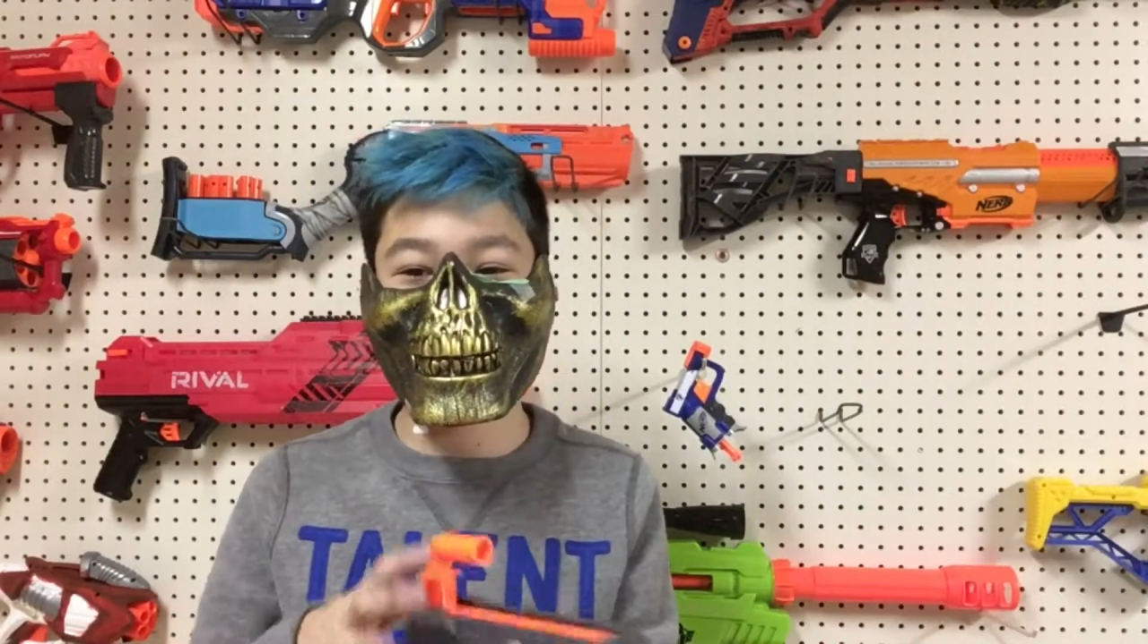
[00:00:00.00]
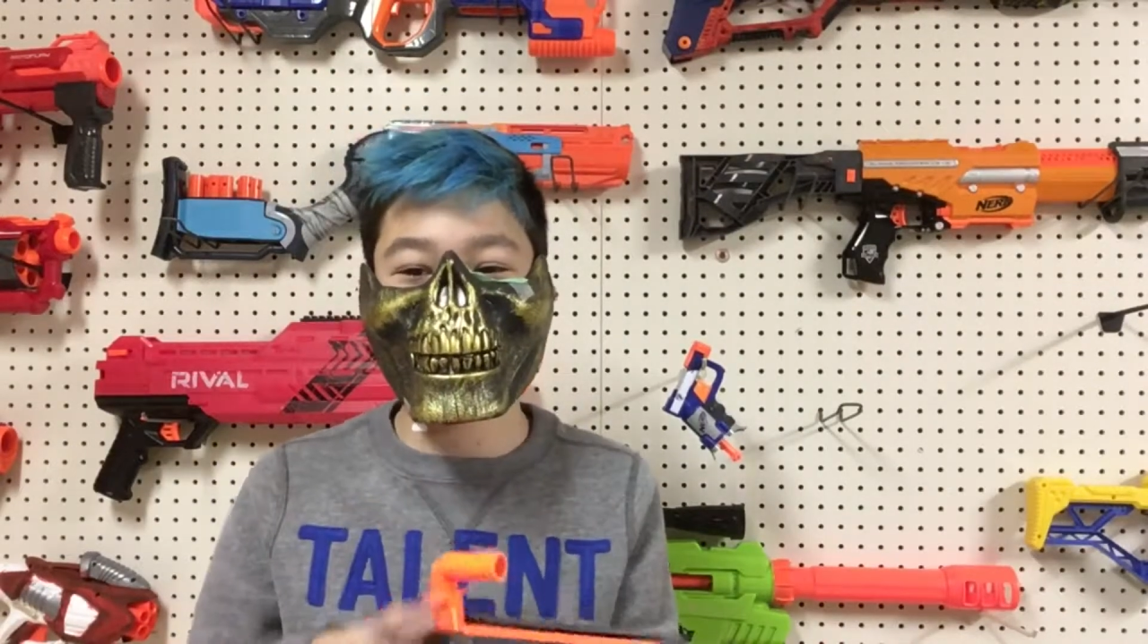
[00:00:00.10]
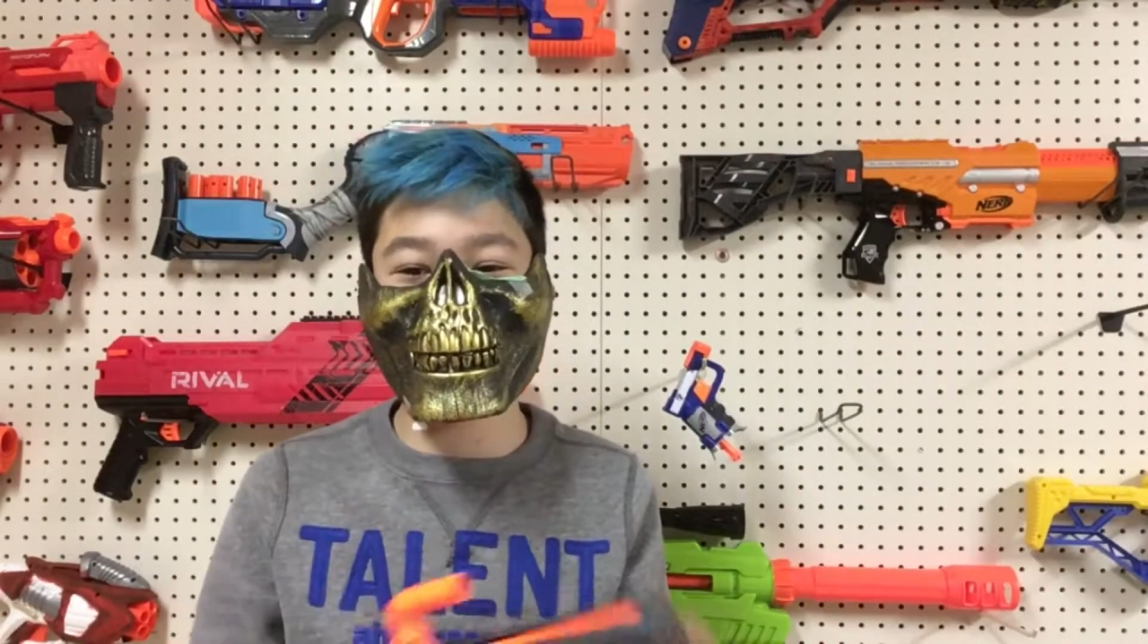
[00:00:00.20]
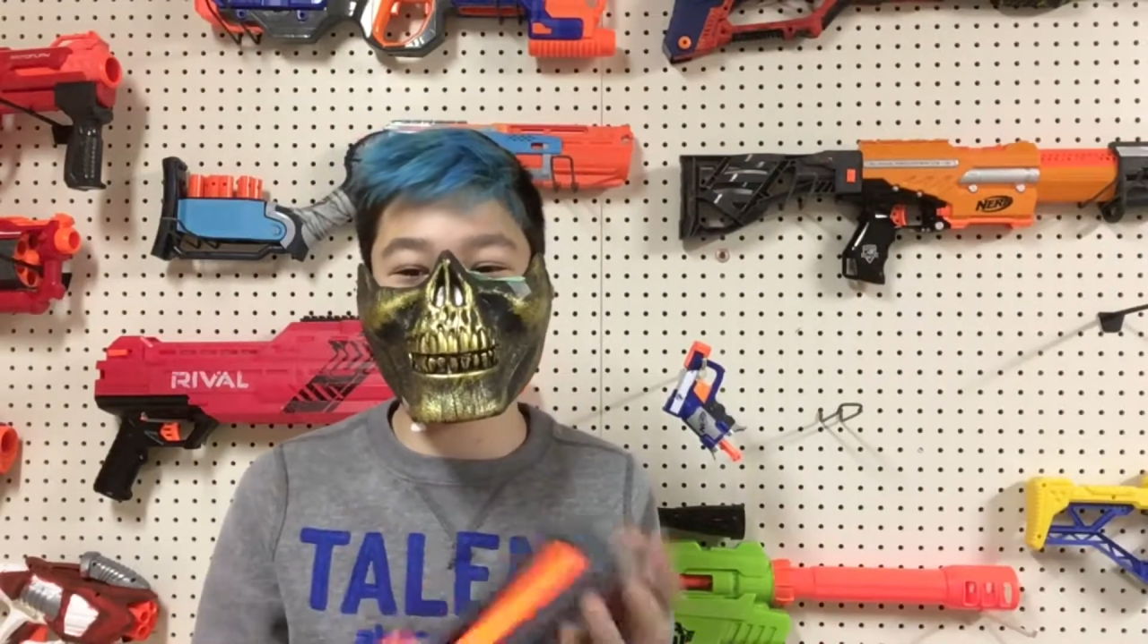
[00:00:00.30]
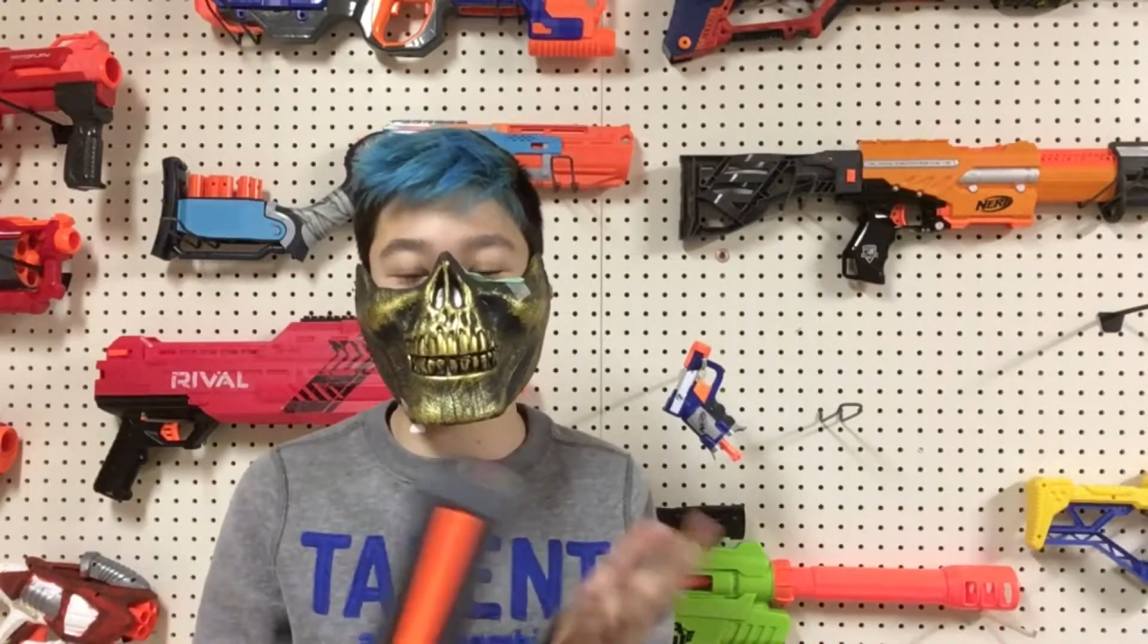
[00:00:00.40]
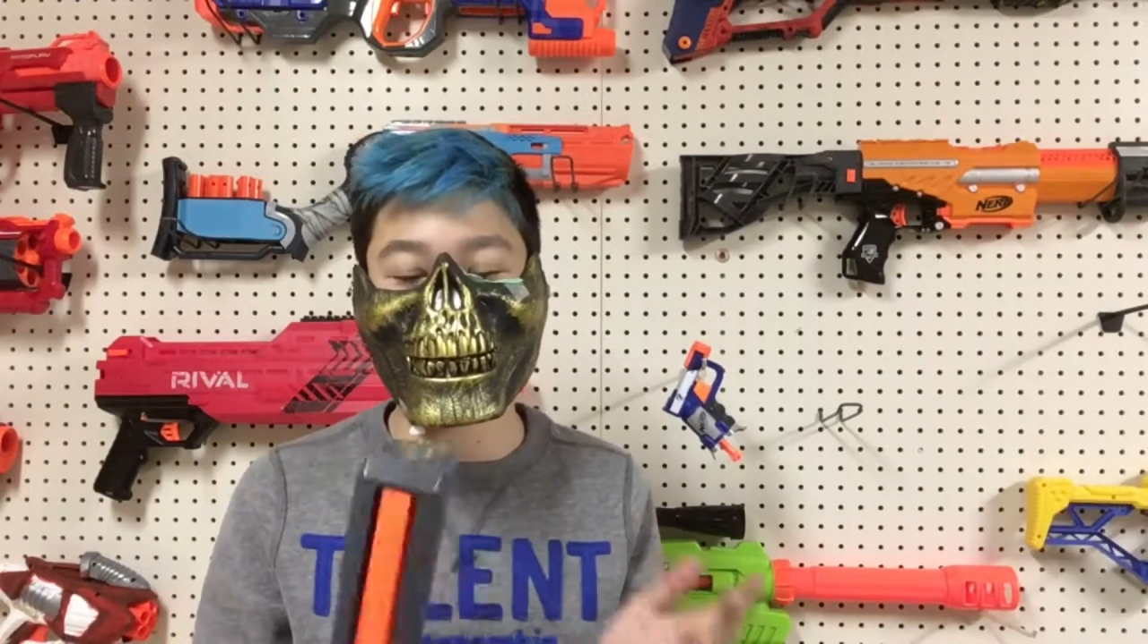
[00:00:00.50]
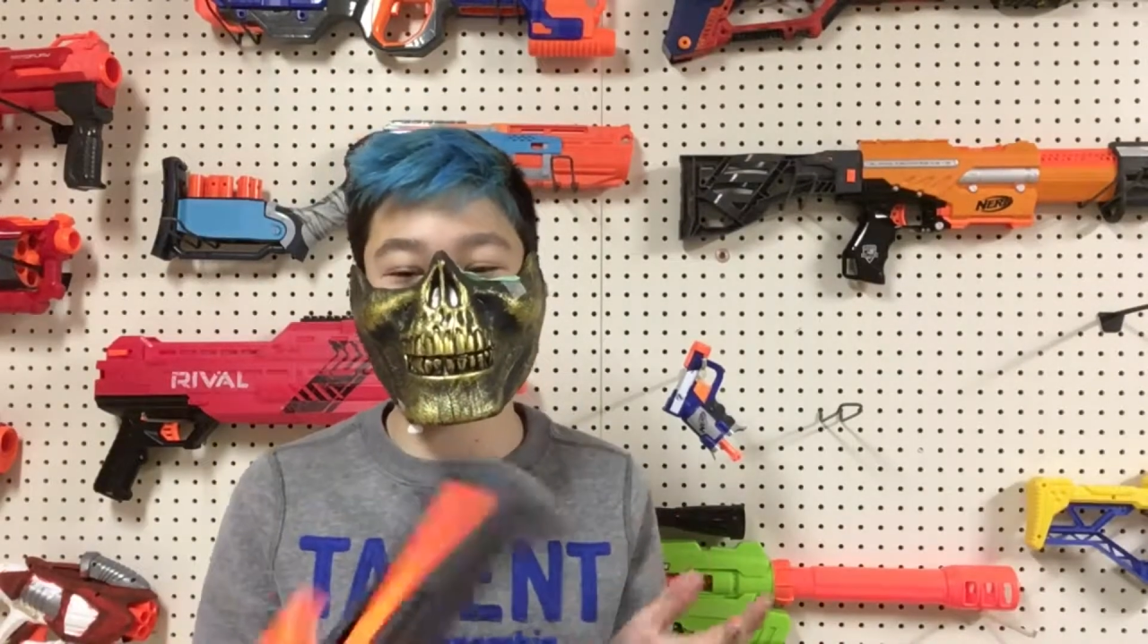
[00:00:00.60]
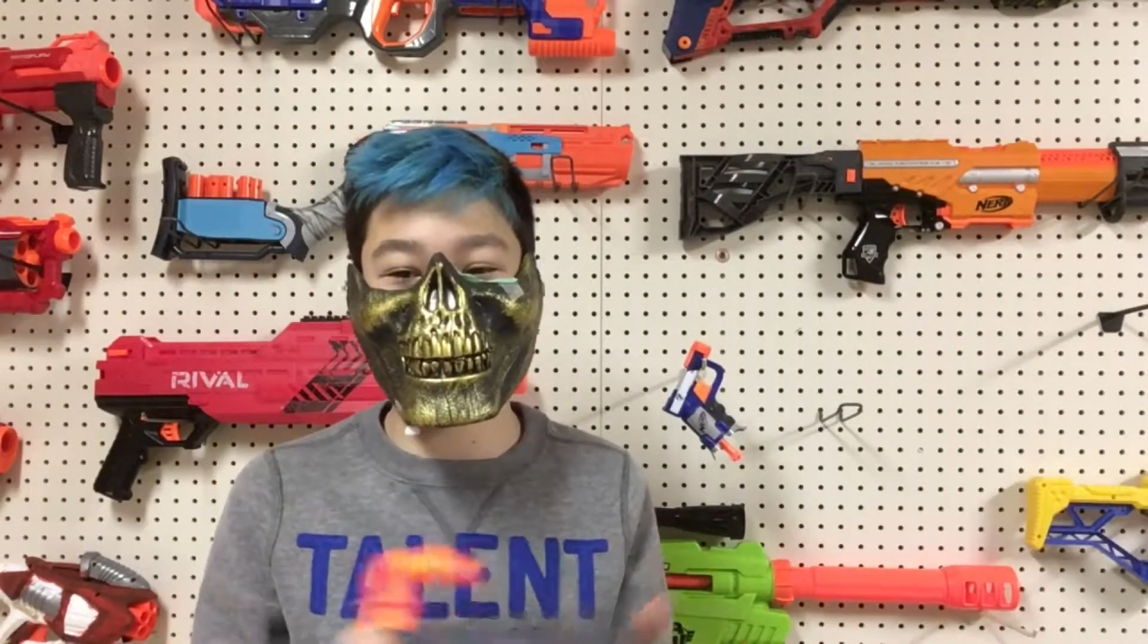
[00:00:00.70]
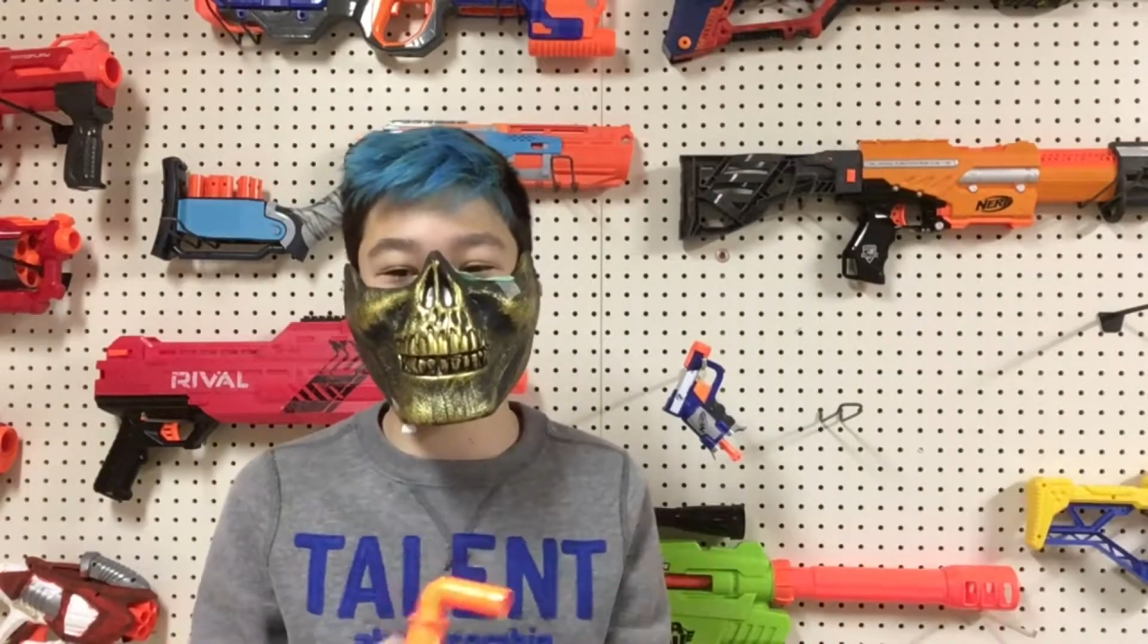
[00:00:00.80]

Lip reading: shoot this thing.